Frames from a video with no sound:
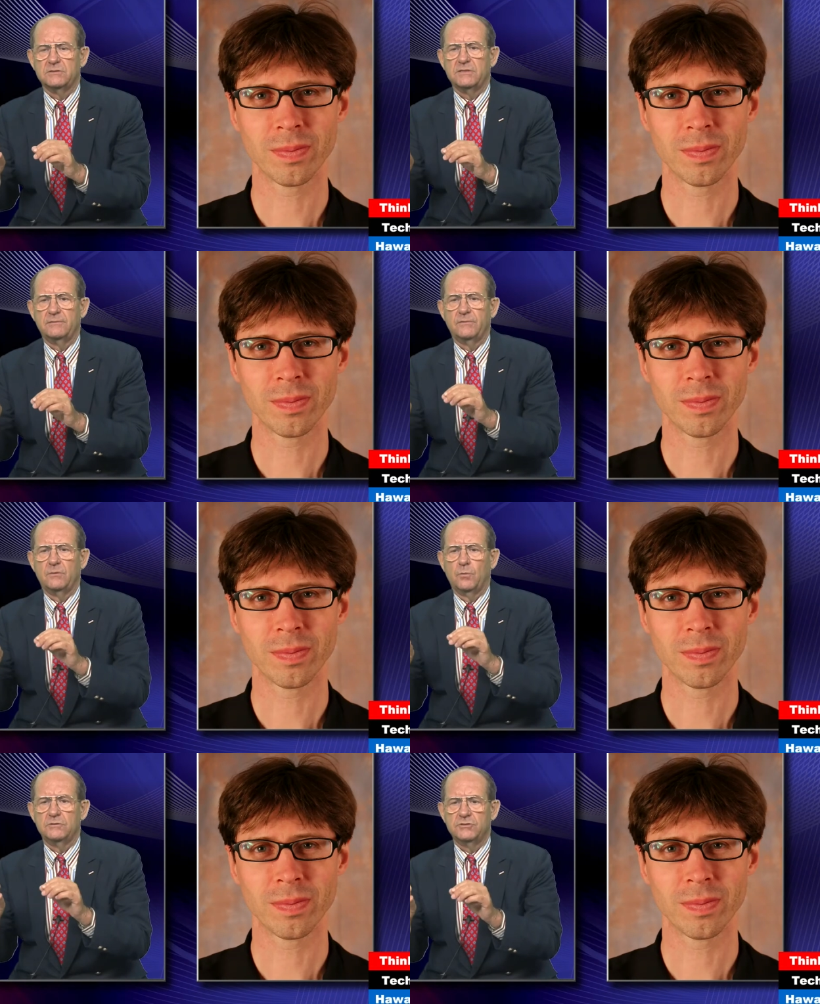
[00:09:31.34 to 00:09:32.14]
Speaker 1: And
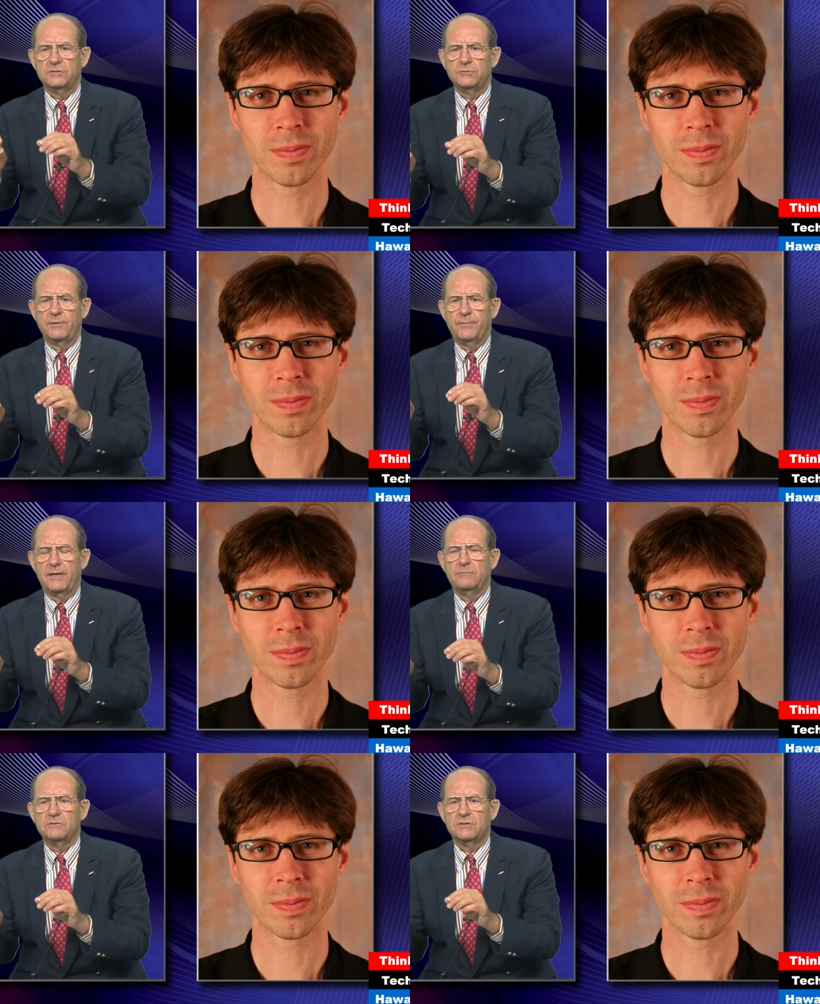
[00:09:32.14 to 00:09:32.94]
when Chen
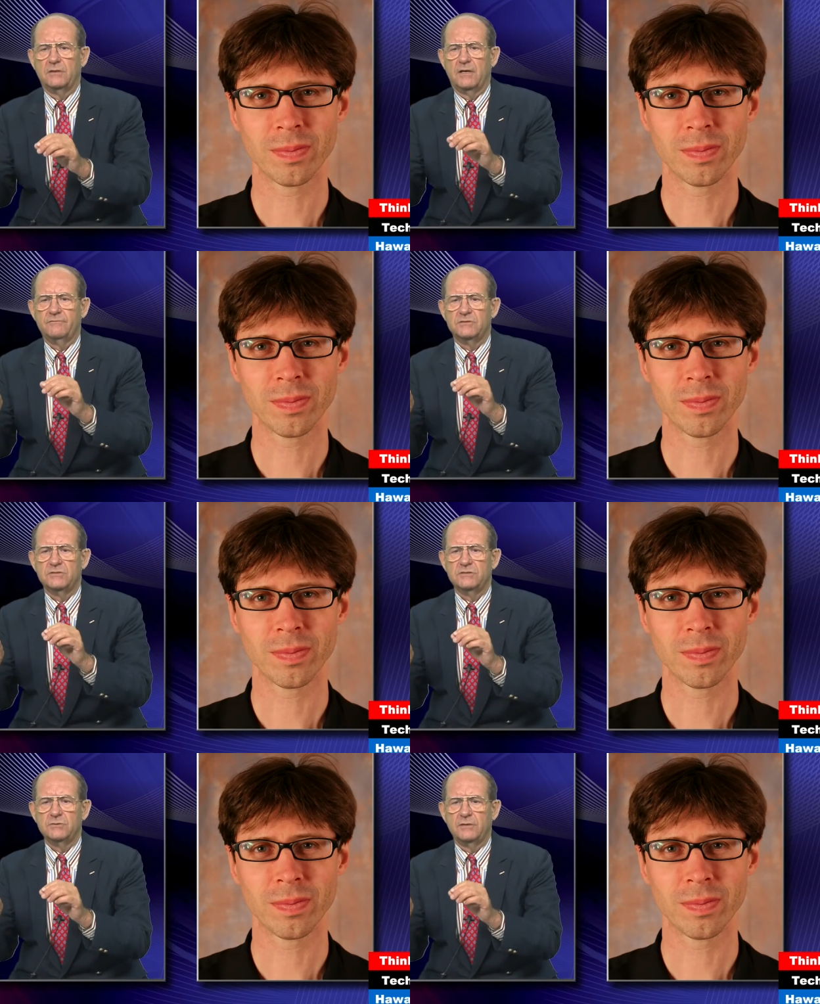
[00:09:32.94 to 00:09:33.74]
Shui-bian was in office,
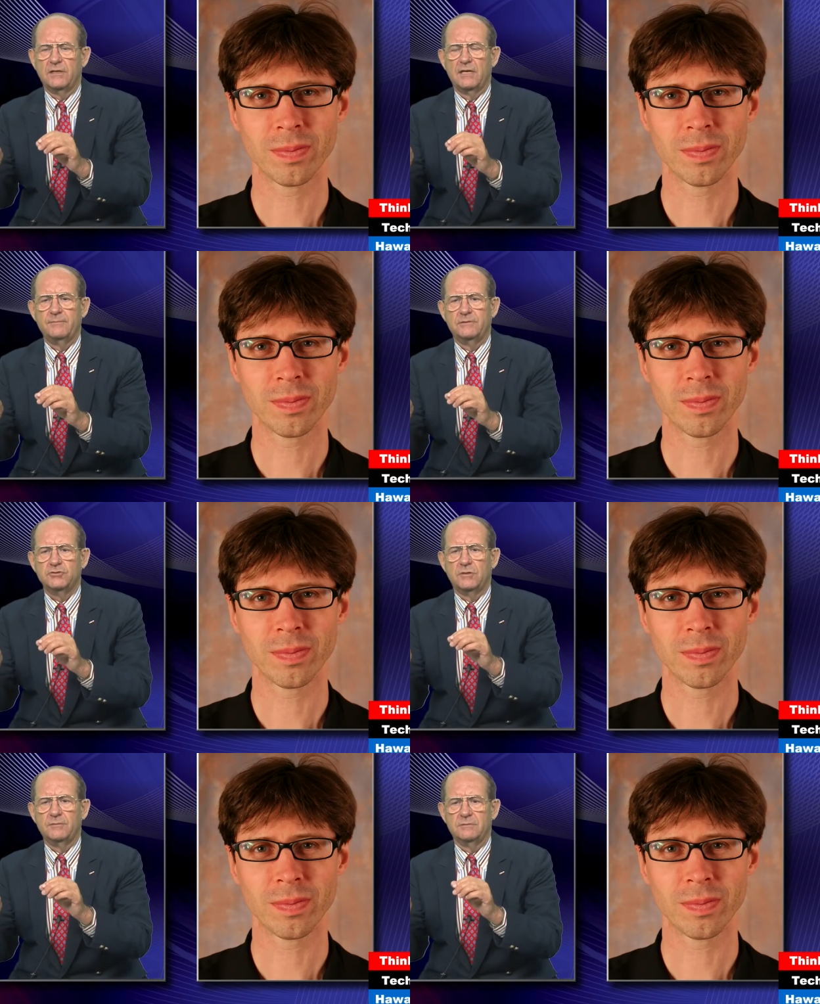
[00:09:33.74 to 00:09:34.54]
this sort of got him in
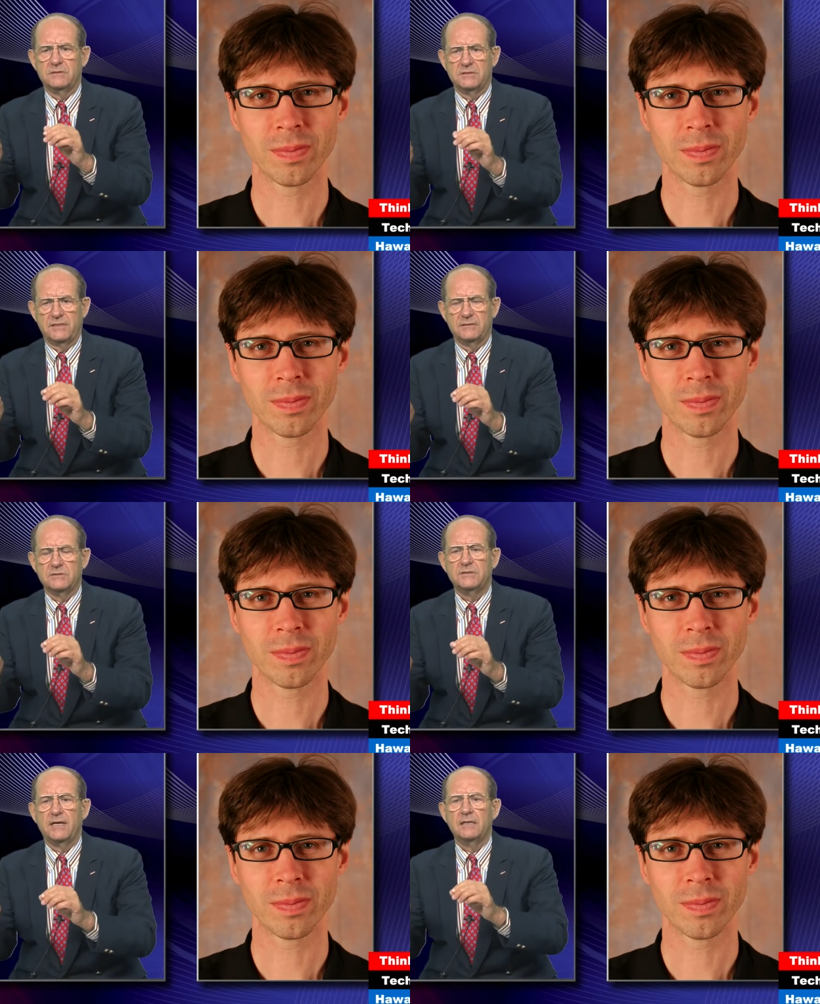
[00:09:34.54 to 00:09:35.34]
trouble in the sense
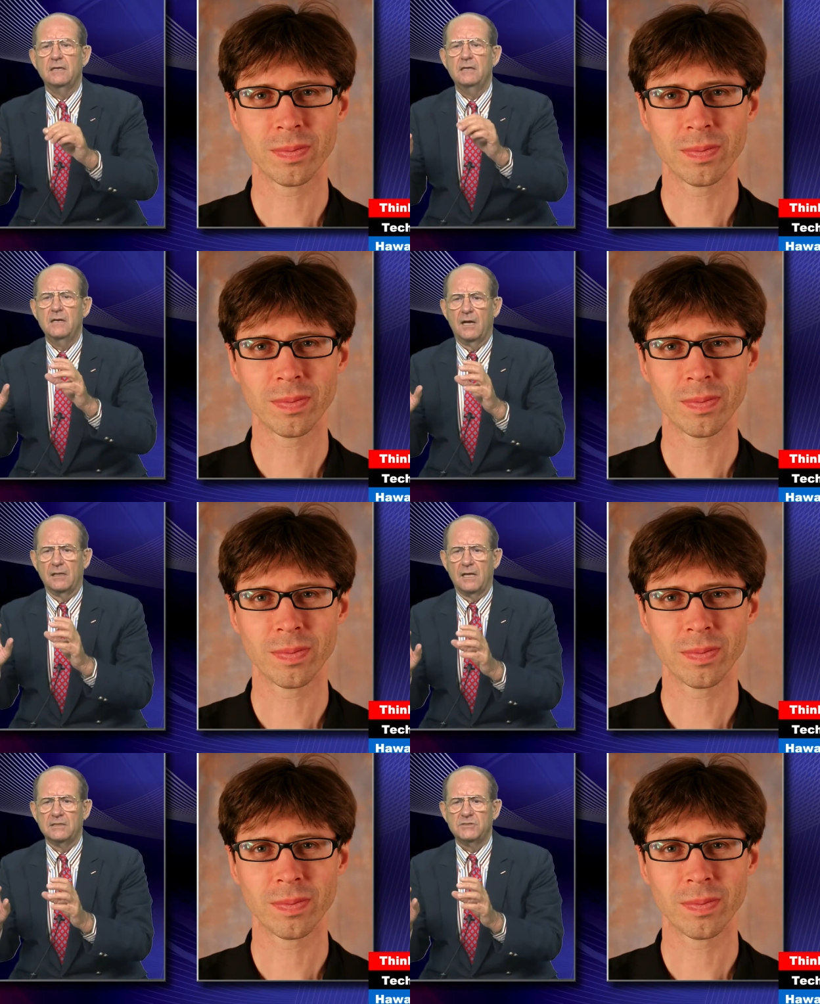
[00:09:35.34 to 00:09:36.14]
that
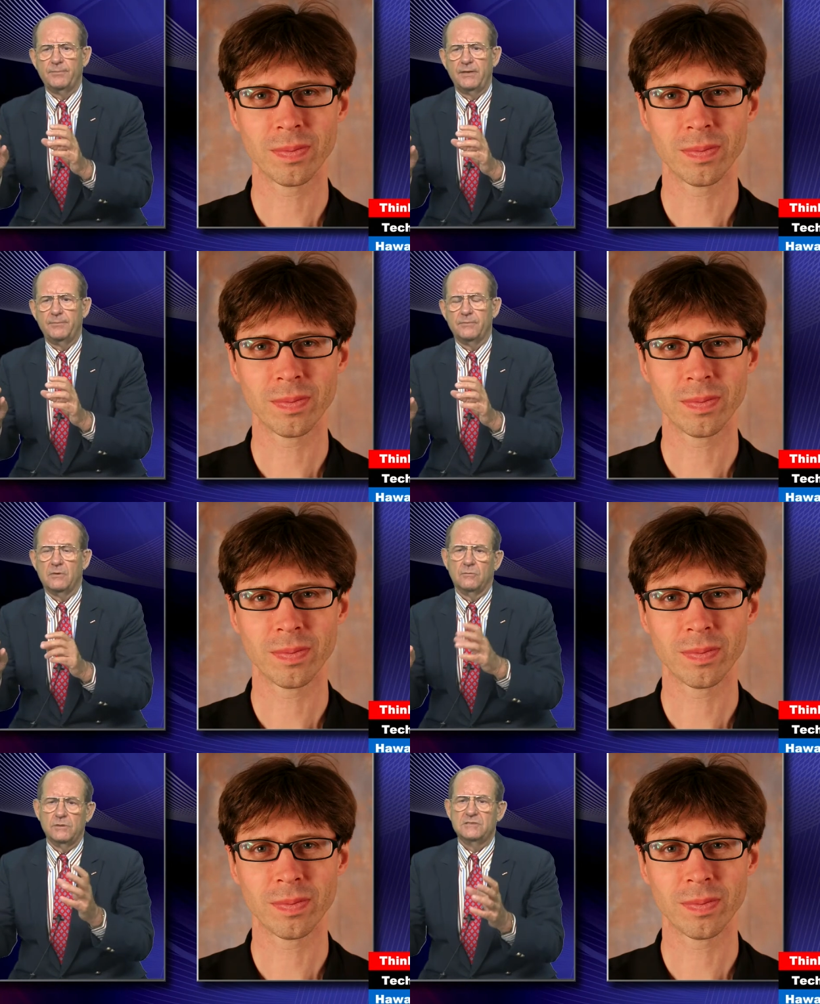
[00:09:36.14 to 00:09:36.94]
lots of people,
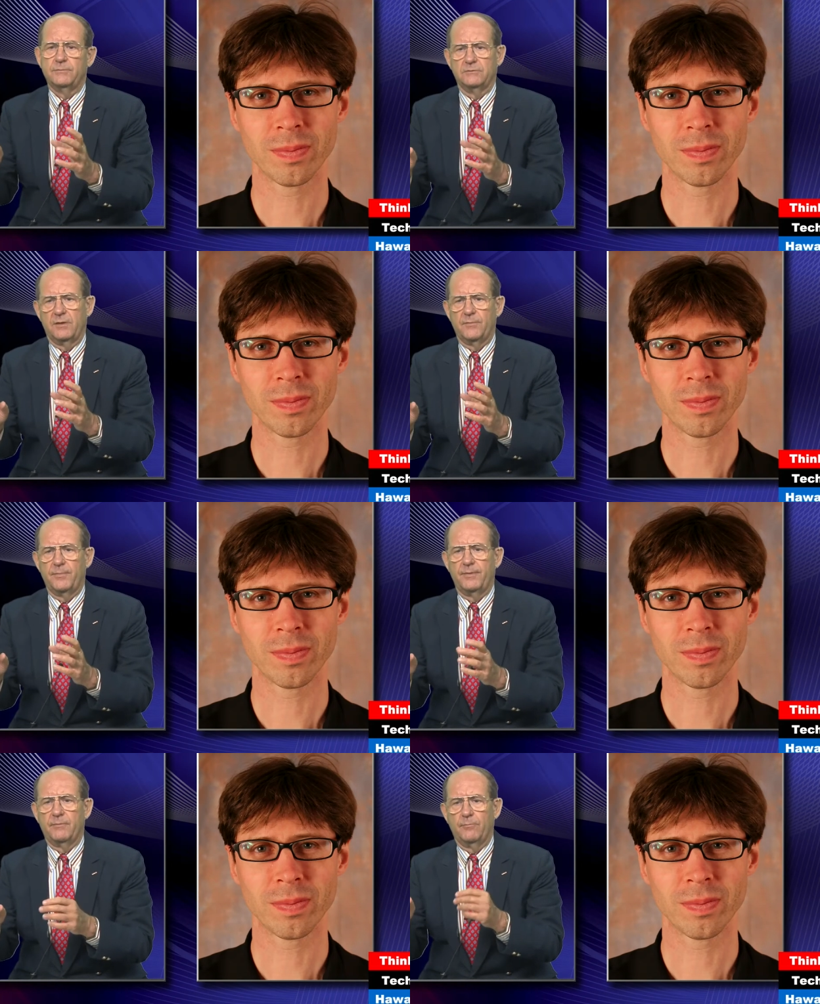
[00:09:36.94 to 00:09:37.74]
a reasonable number of
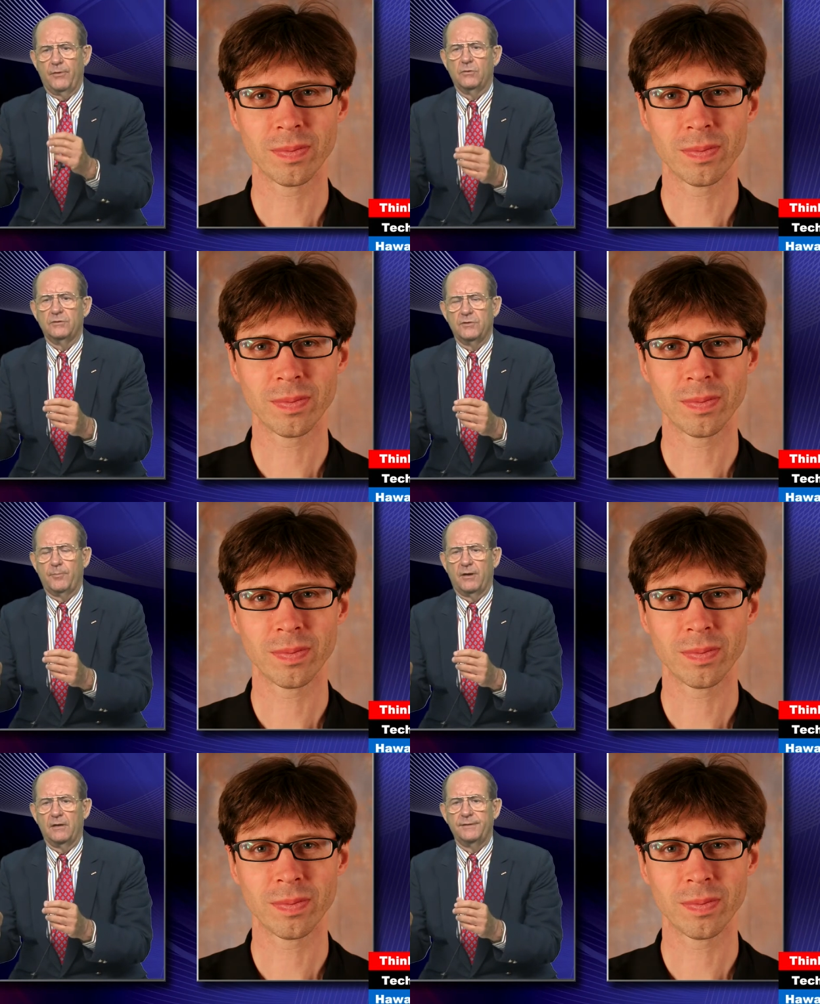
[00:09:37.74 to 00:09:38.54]
people, bolted the
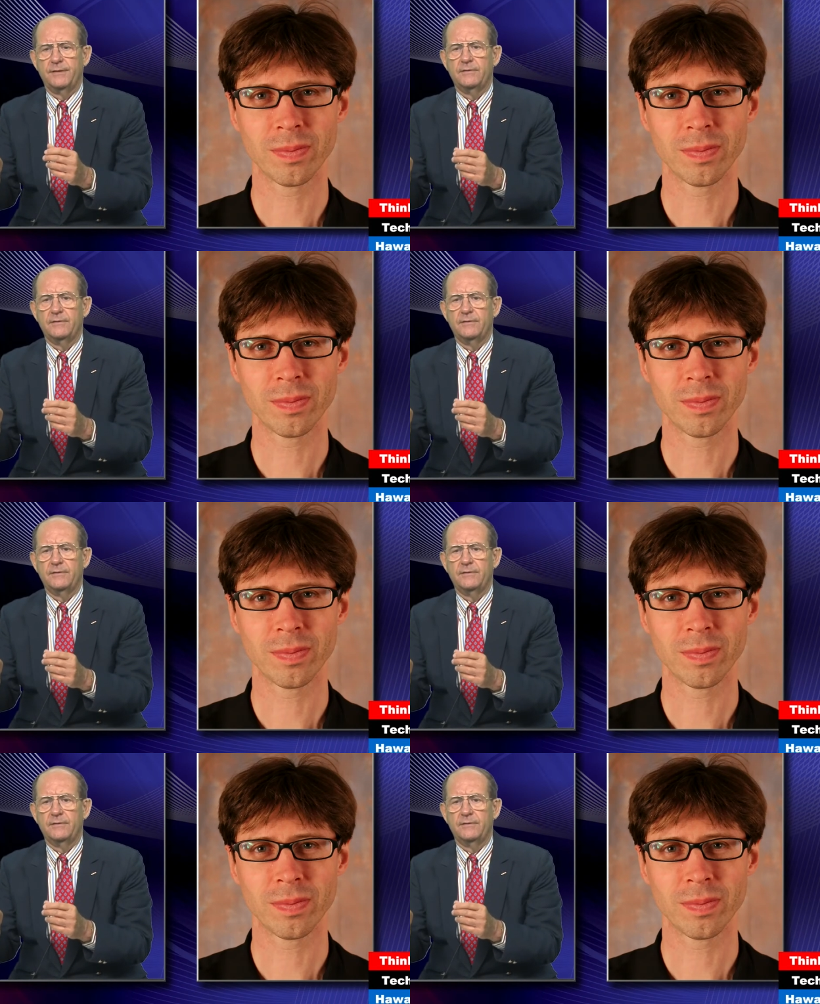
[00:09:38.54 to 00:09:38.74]
party.